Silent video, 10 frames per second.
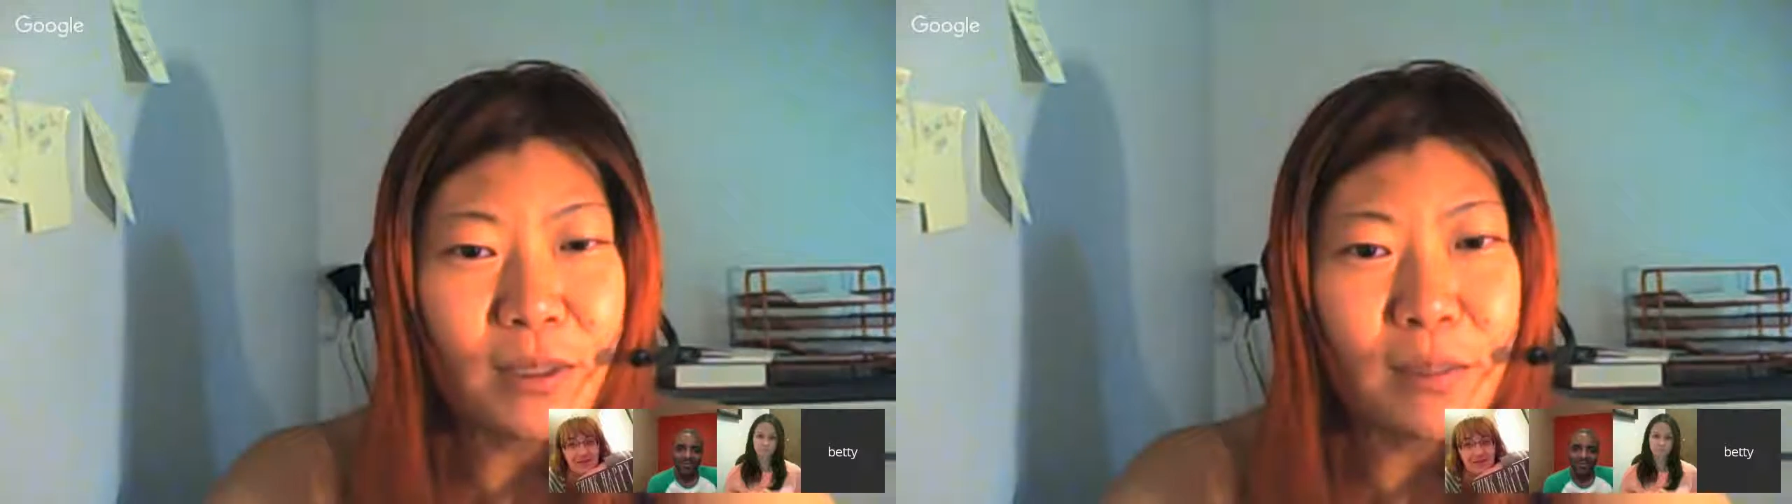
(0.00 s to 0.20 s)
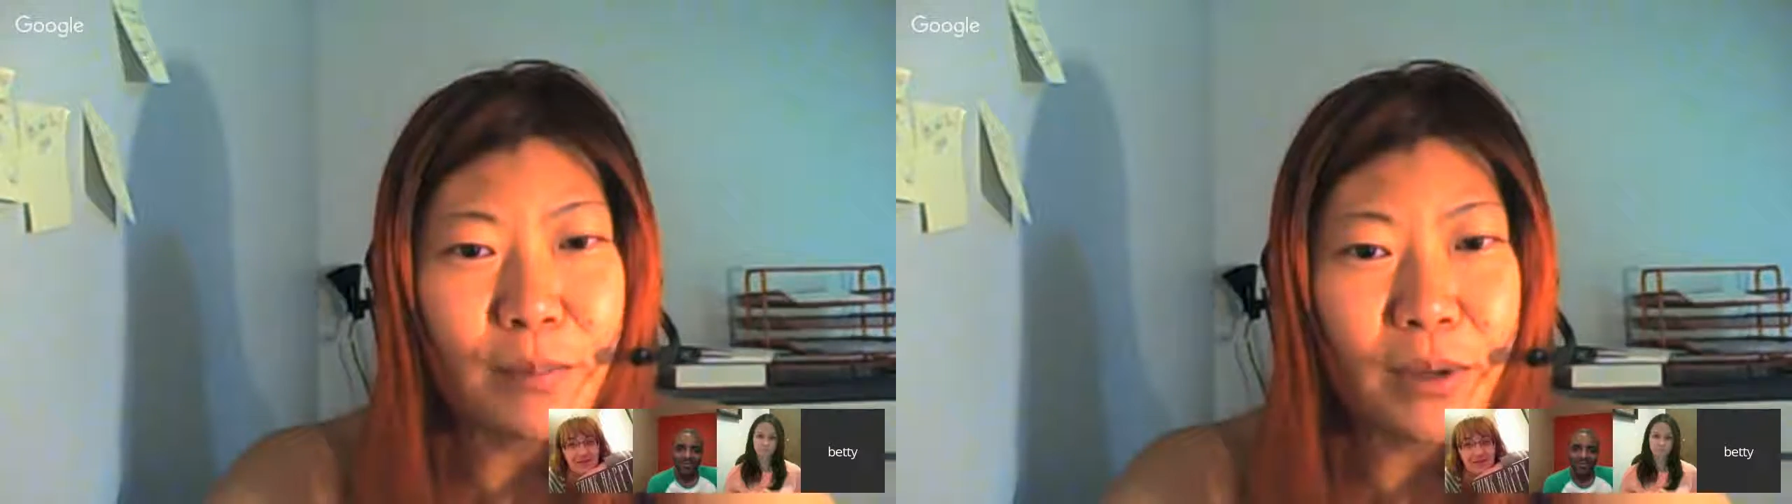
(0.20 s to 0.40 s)

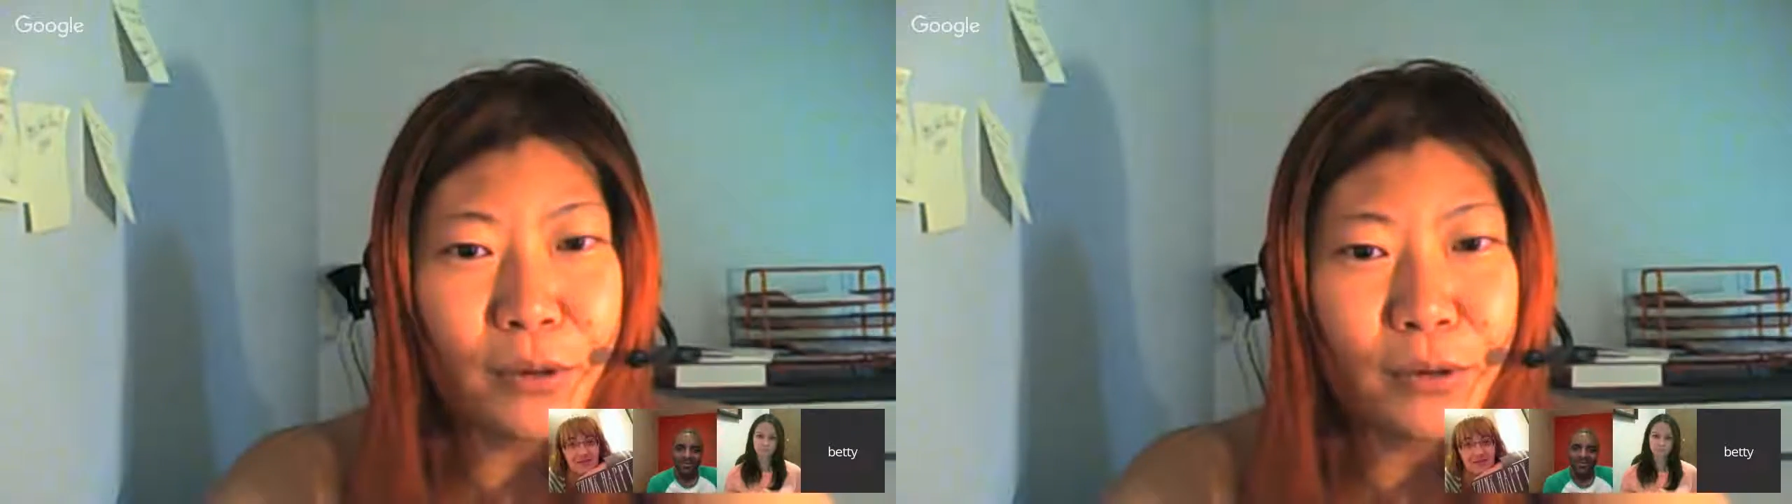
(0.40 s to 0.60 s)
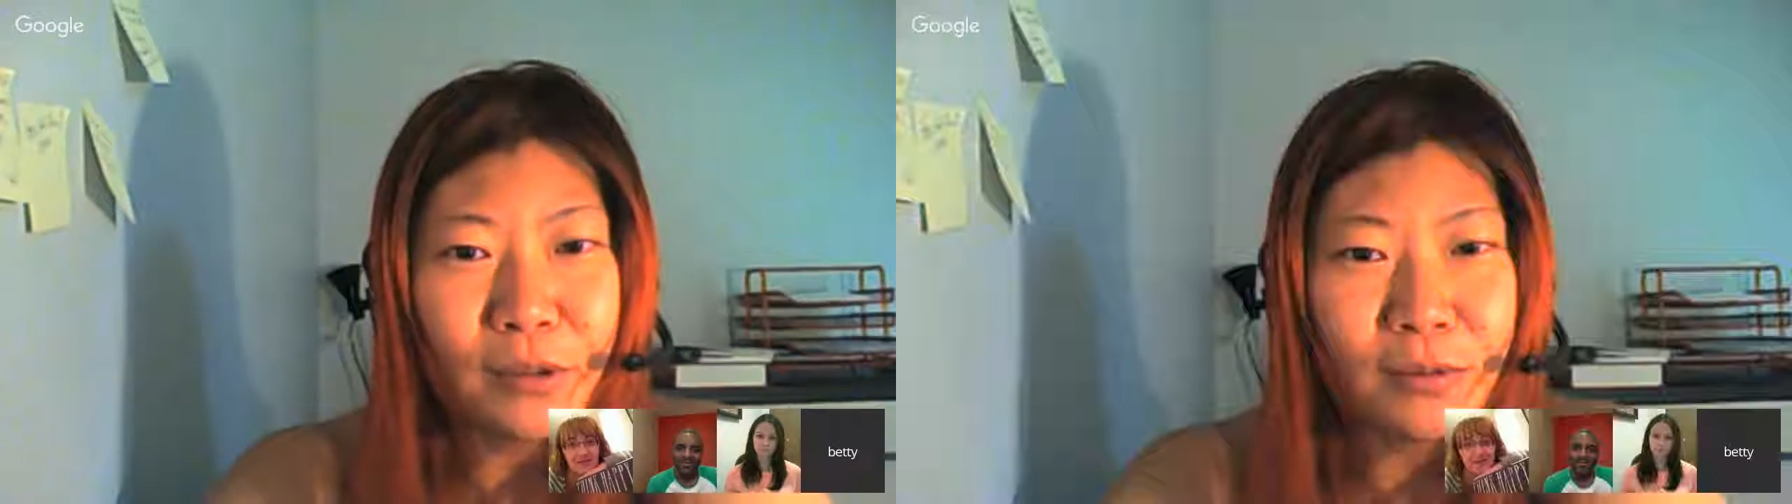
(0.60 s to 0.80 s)
It's a
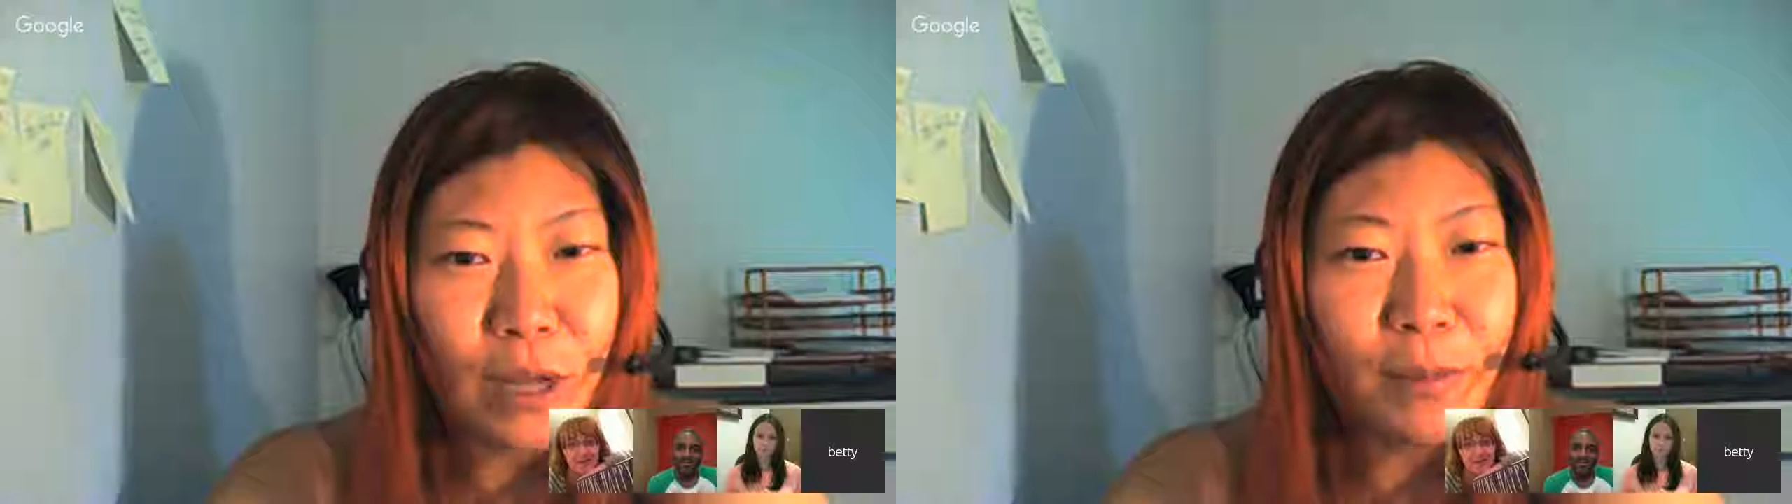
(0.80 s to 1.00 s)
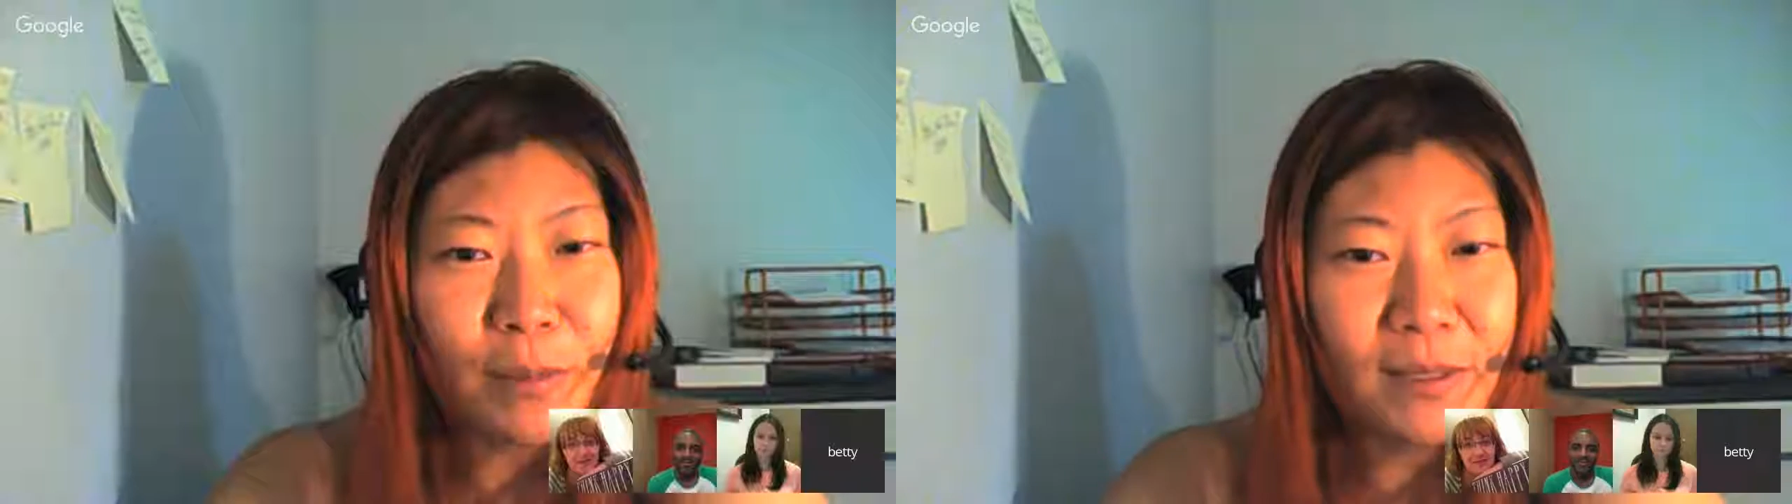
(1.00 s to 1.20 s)
bigger
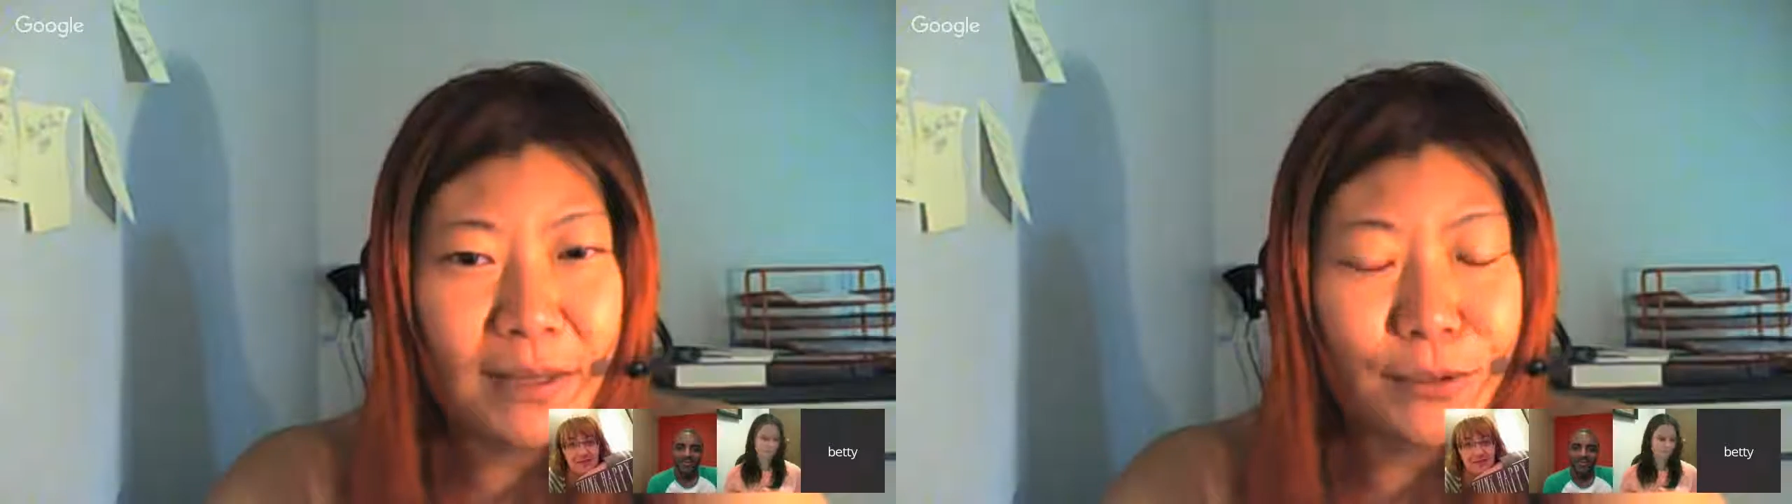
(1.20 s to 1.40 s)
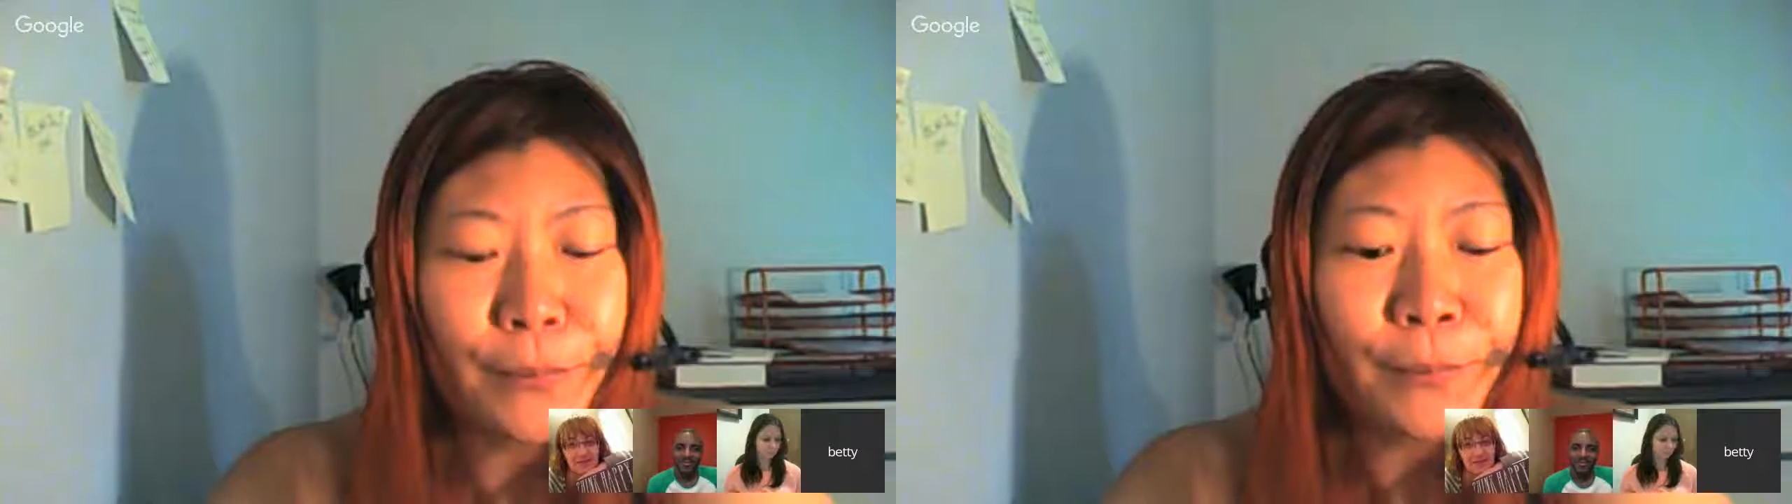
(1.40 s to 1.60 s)
shopping
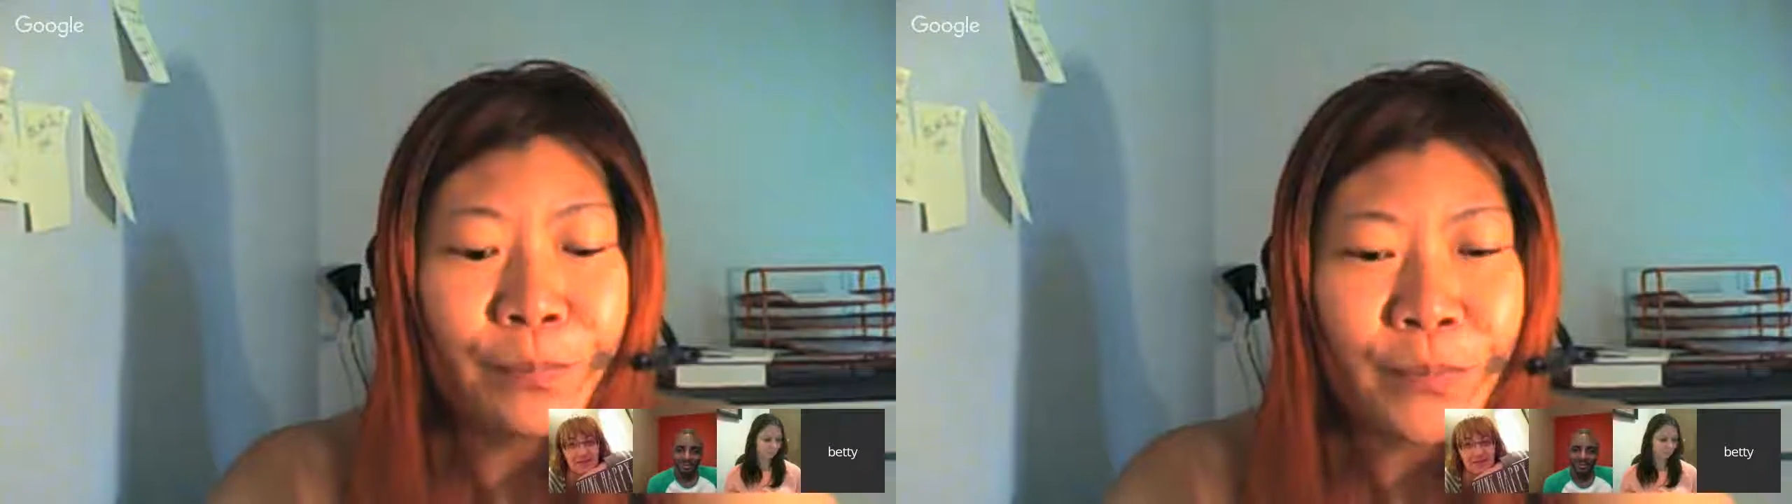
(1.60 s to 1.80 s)
center,